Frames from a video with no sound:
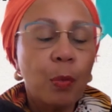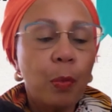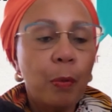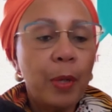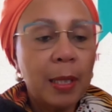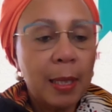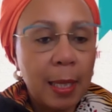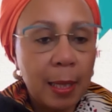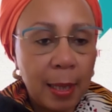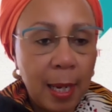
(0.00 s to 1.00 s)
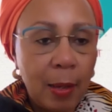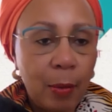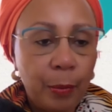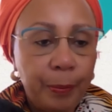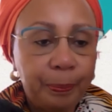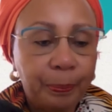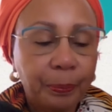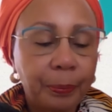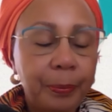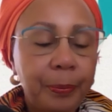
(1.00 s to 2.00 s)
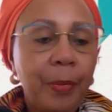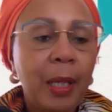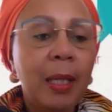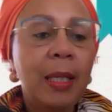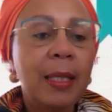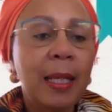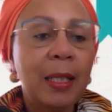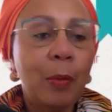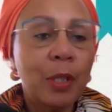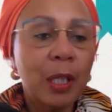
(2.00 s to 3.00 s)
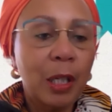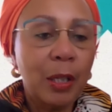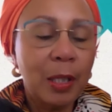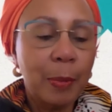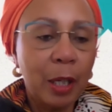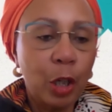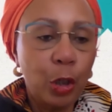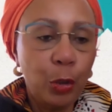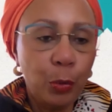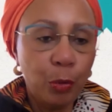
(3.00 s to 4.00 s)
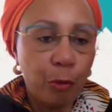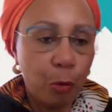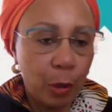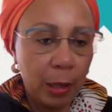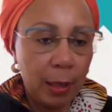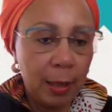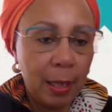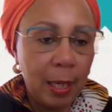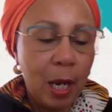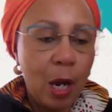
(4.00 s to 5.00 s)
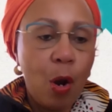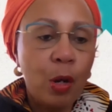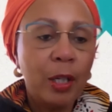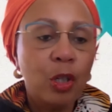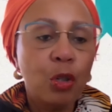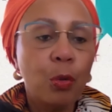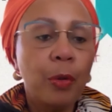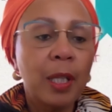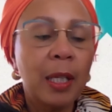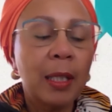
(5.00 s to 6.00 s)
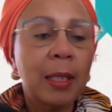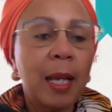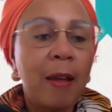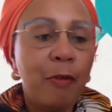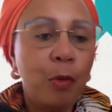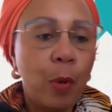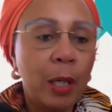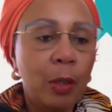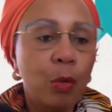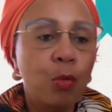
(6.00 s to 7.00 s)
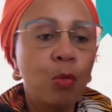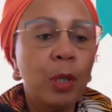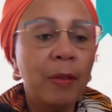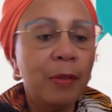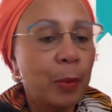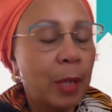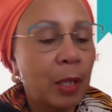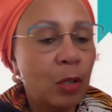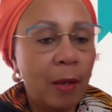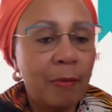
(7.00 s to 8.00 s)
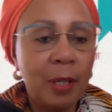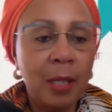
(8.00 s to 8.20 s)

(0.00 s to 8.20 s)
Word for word: what we're seeing now is that there was a, there's been a huge focus on ensuring that everyone who lives with HIV